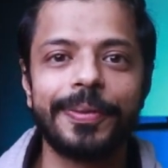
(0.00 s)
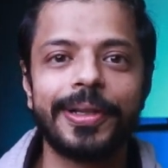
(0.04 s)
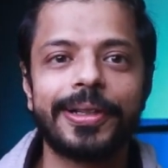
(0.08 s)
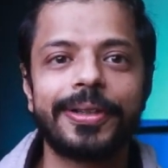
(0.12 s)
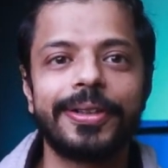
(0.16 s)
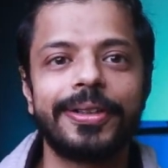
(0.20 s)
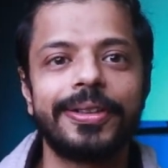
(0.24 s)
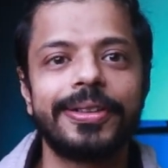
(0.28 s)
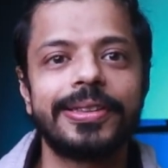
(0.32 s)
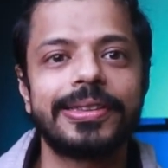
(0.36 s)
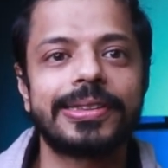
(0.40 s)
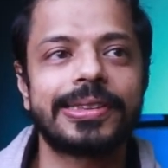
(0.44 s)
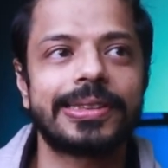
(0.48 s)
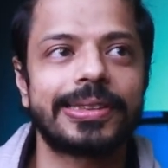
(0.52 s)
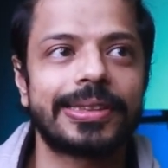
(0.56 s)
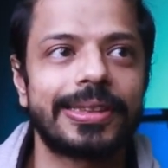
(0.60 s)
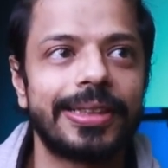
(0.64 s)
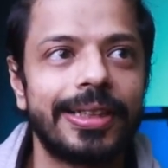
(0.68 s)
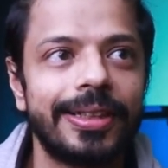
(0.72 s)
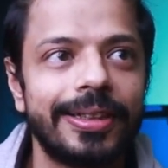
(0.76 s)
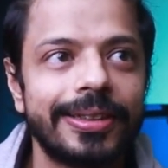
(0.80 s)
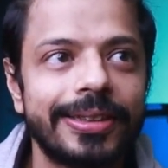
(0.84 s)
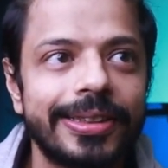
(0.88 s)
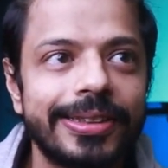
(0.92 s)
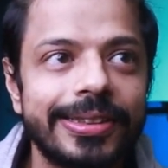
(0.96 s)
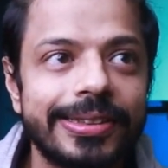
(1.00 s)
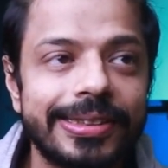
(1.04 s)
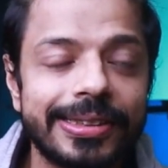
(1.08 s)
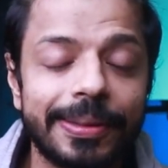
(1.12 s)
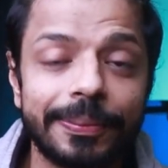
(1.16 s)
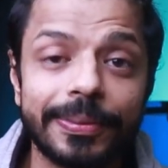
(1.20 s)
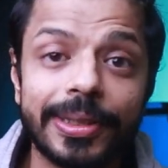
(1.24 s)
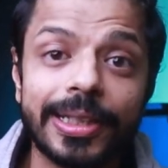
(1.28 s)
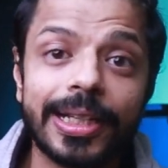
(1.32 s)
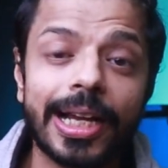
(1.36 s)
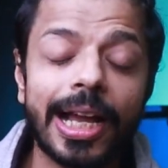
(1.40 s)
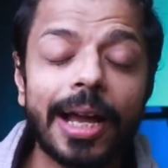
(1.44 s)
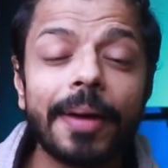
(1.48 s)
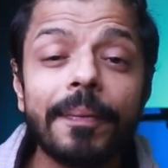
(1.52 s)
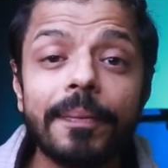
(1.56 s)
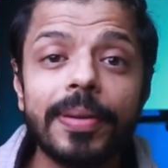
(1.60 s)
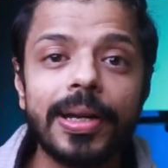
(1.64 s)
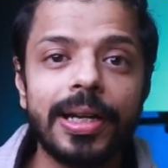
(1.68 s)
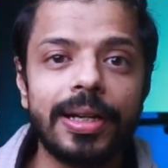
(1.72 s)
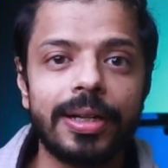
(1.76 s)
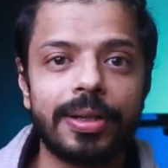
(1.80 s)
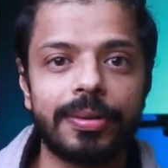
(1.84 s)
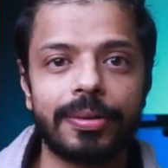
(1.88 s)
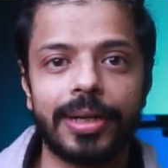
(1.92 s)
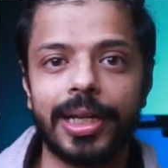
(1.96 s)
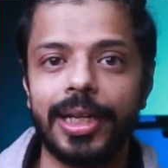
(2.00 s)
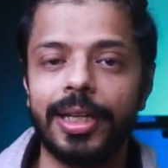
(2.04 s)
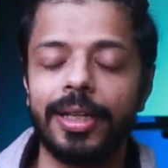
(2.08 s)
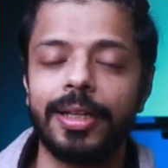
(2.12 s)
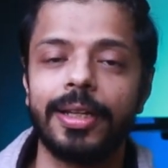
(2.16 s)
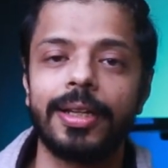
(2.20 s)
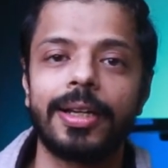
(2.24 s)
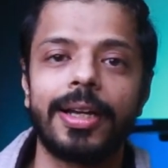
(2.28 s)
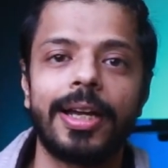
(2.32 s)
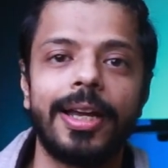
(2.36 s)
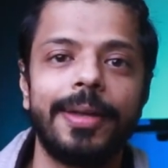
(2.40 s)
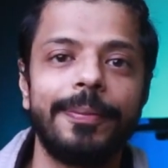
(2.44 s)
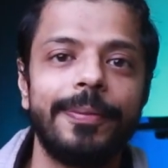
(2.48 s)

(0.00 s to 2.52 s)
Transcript: because this is something I have been trying.